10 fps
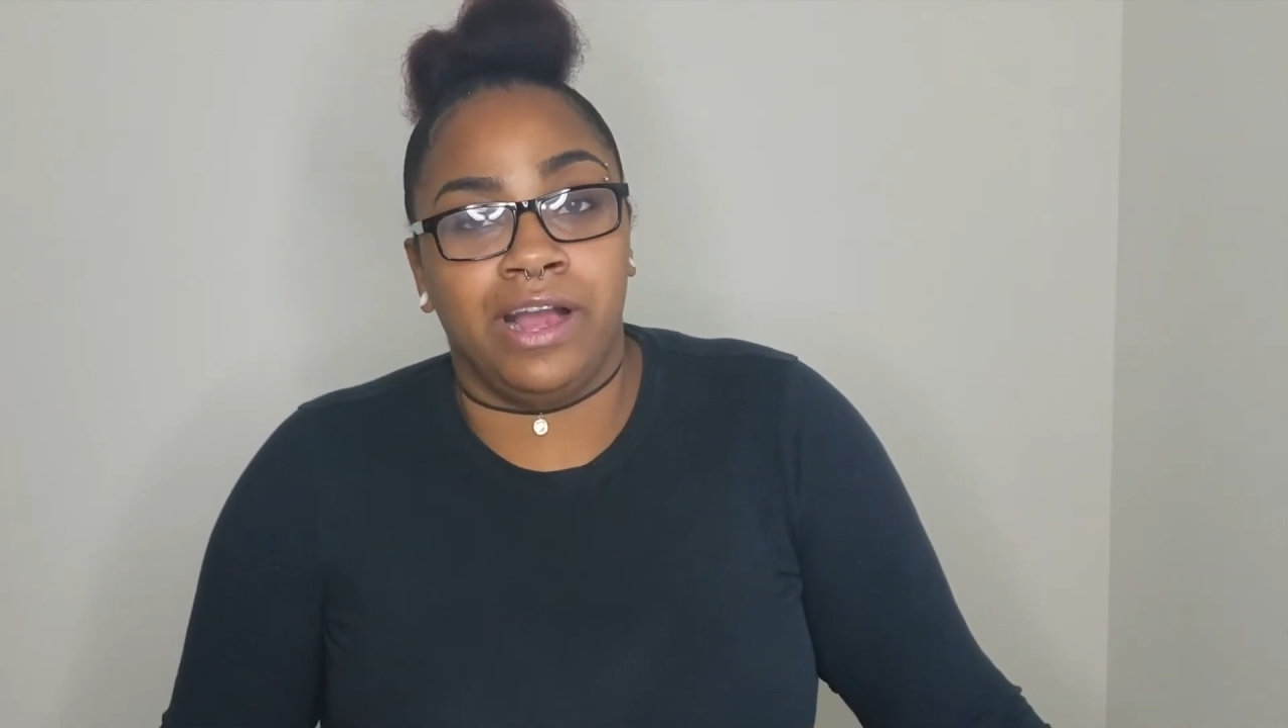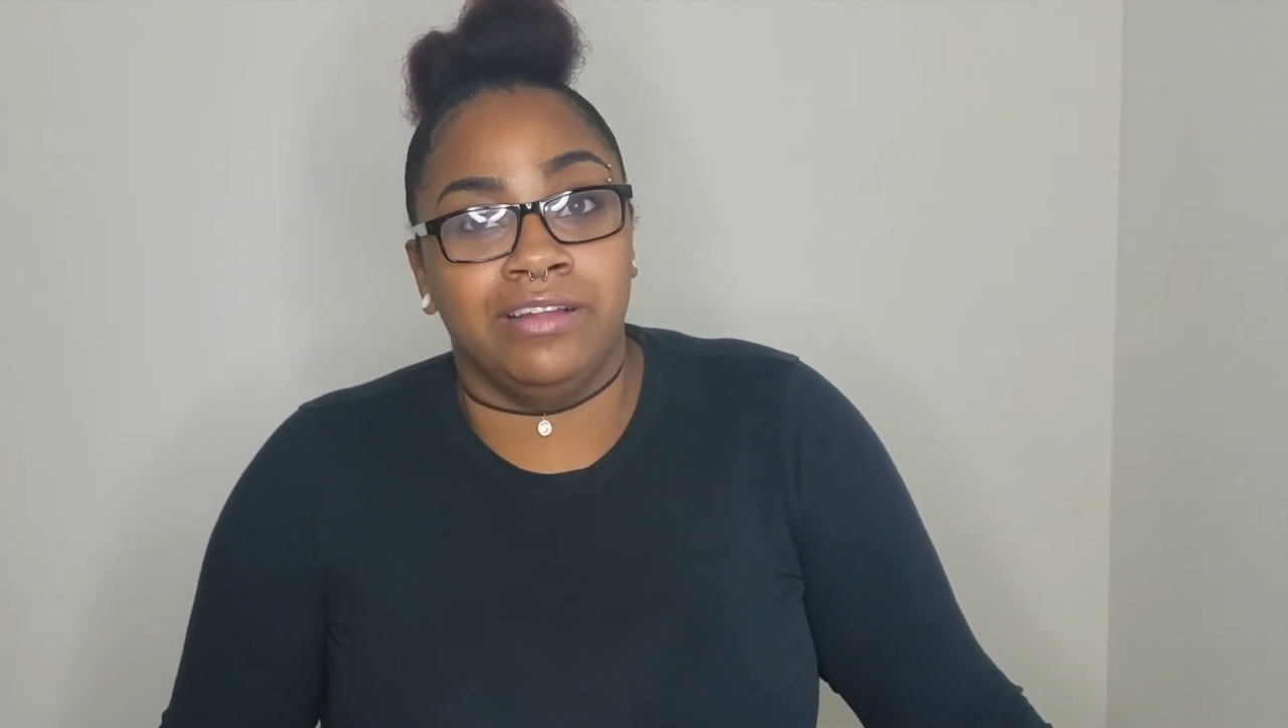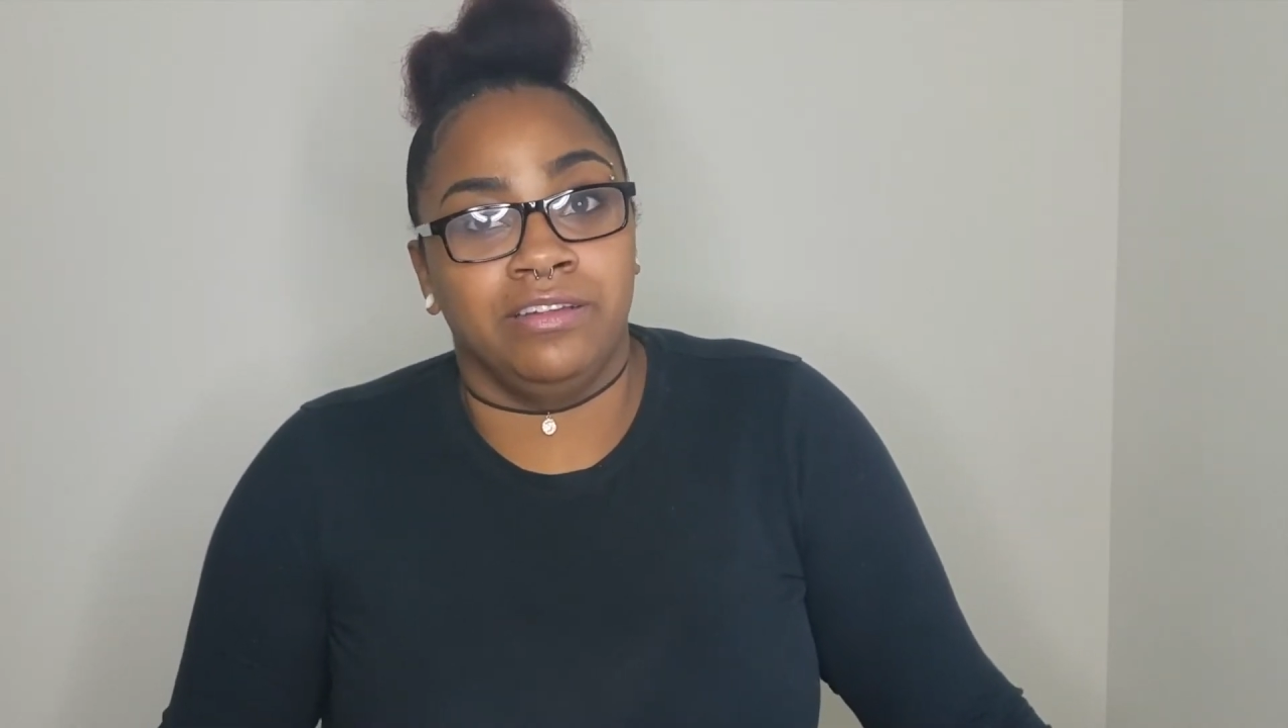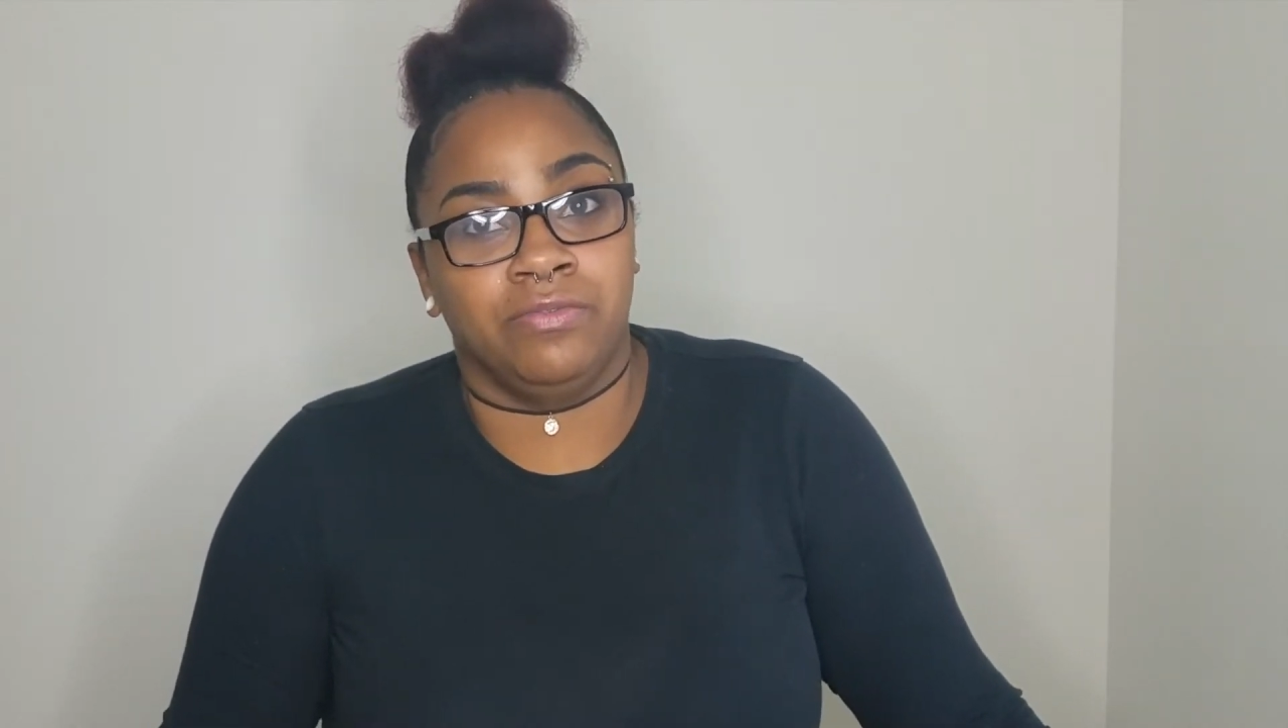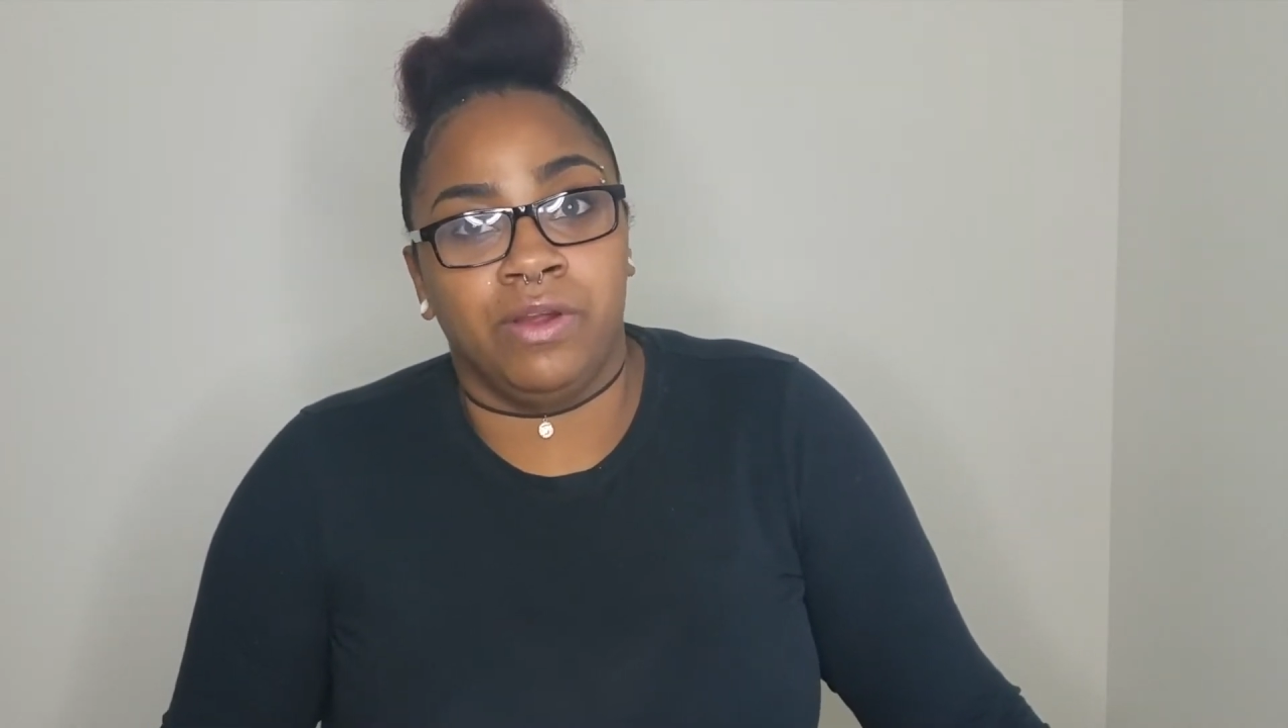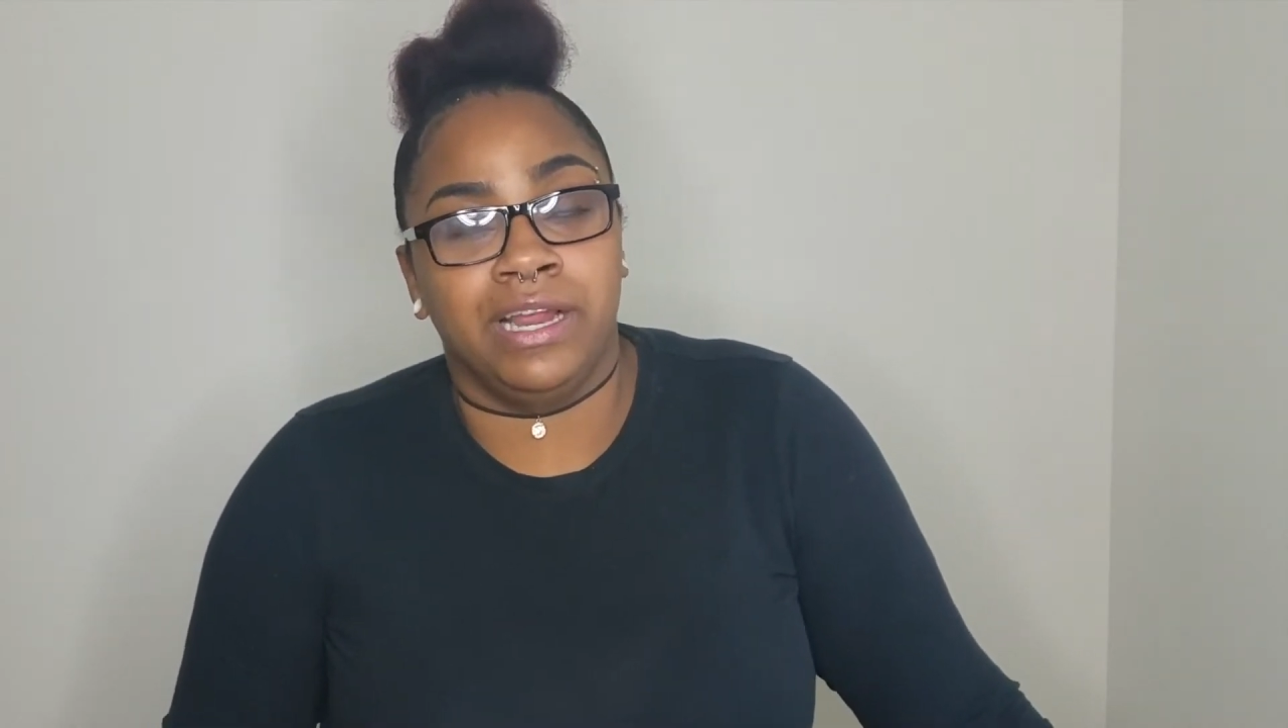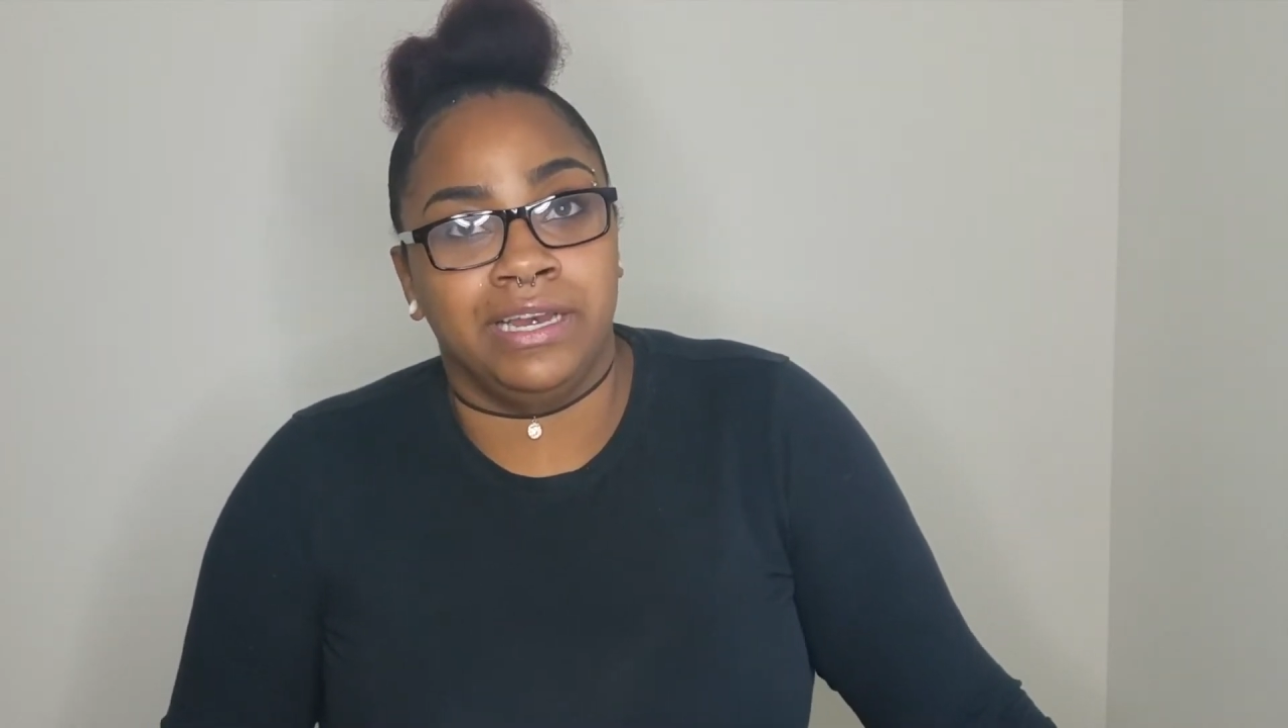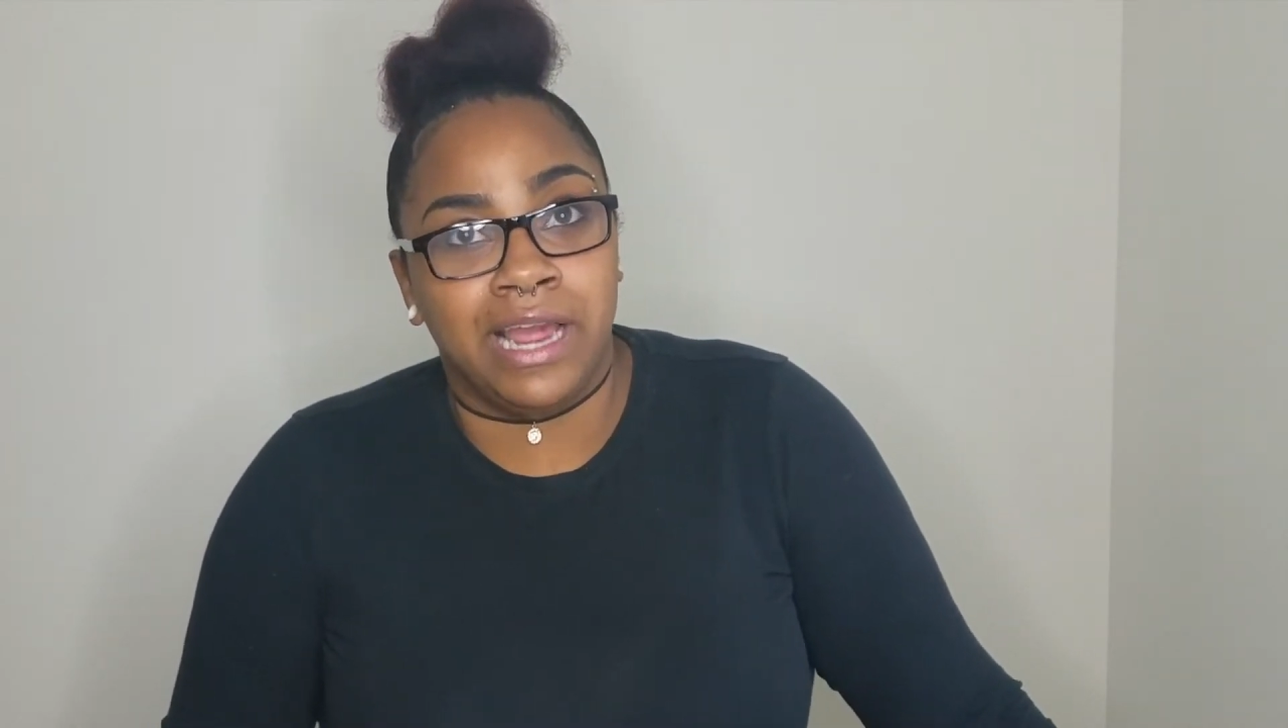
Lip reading: as of right